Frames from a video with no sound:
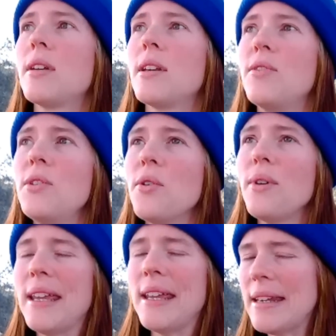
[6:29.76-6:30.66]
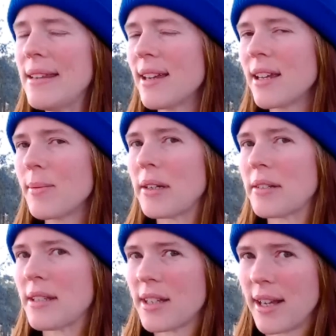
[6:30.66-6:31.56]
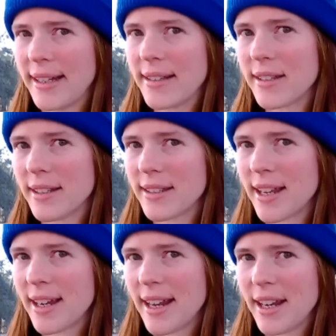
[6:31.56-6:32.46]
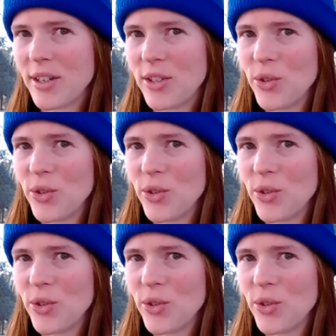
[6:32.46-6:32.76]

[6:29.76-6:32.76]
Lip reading: If you know anything about science in this day and age,